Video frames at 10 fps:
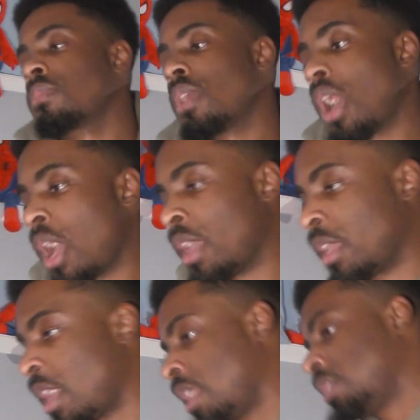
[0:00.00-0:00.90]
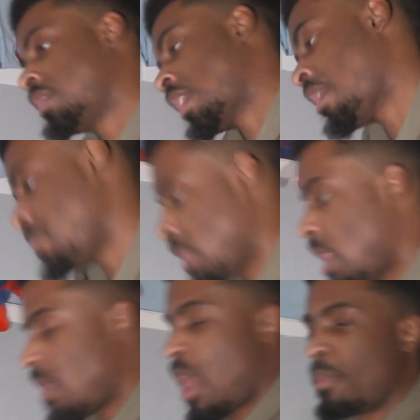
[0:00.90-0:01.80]
Alright guys, I mean,
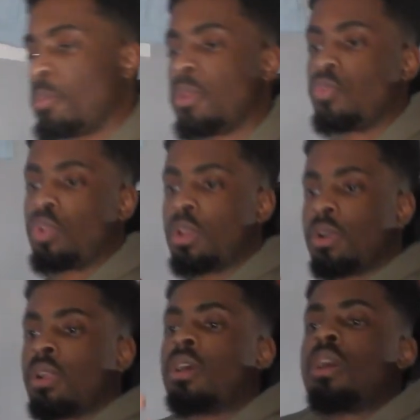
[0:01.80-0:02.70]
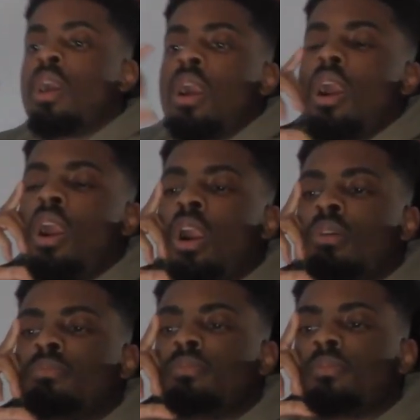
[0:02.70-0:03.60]
I'm gonna be real.
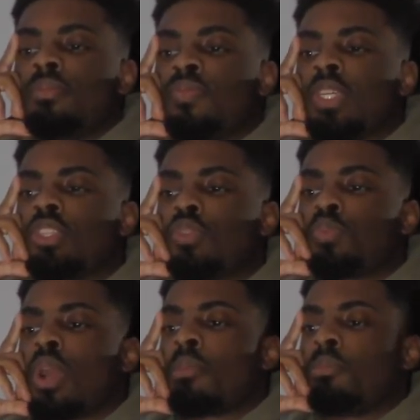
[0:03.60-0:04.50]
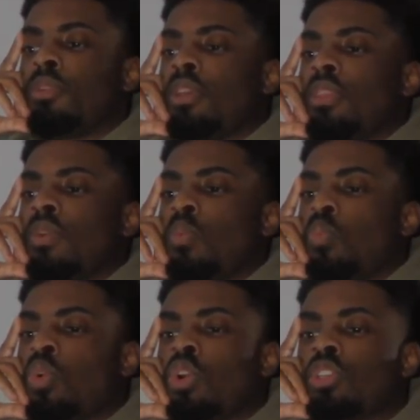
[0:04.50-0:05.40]
This is probably the
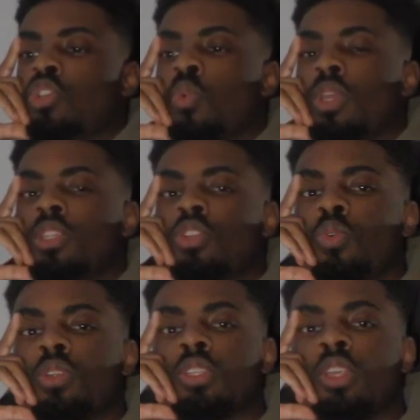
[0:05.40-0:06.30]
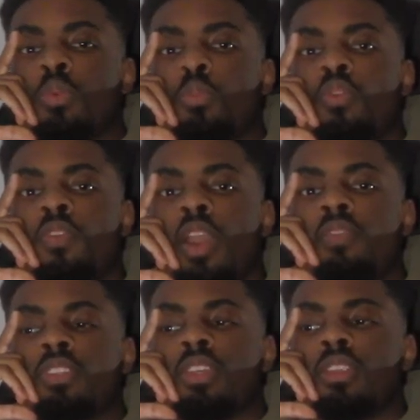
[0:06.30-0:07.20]
worst Quentin Tarantino movie I've
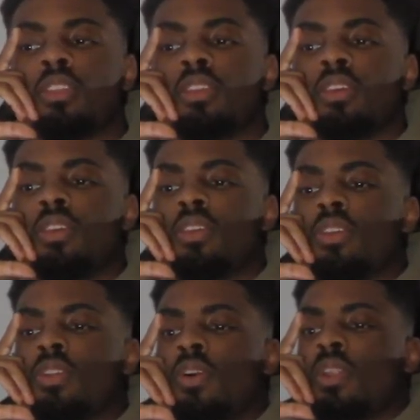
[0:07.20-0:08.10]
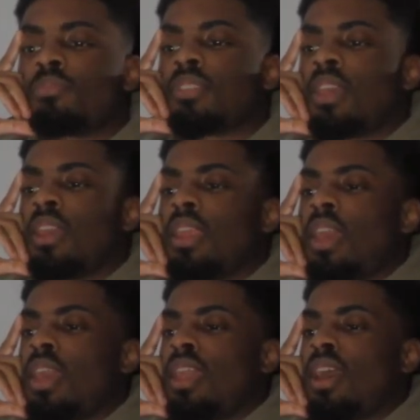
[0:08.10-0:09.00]
seen. You know what I'm saying?
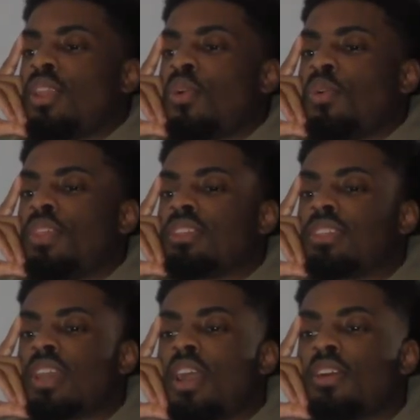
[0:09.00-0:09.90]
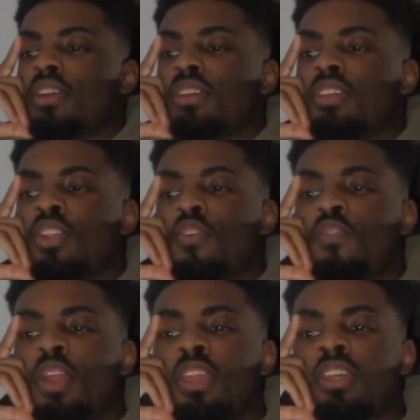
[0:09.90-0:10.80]
And I know this is kind of, you know,
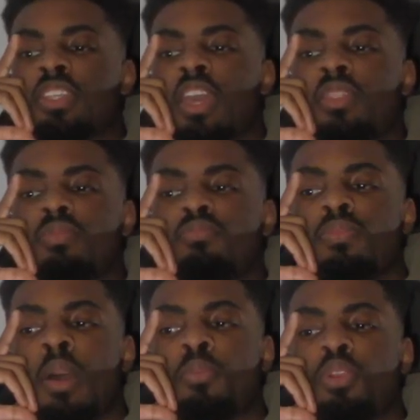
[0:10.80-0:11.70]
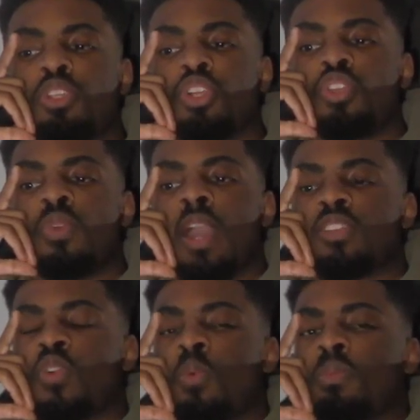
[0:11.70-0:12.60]
funny because I'm pretty sure you guys
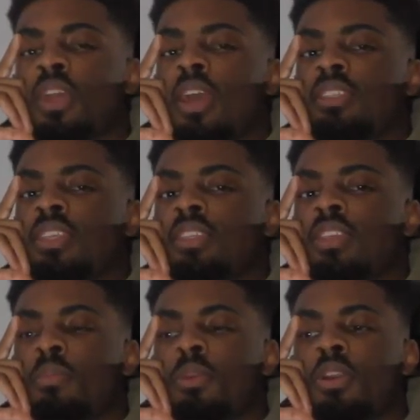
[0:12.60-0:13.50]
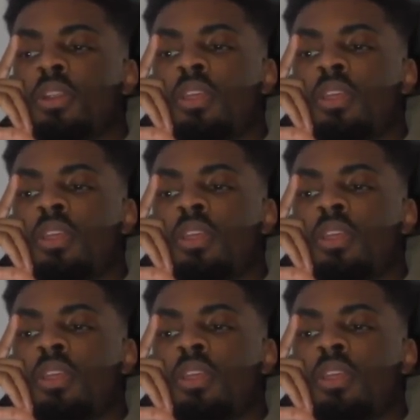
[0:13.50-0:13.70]
are hoping that I'd say something good.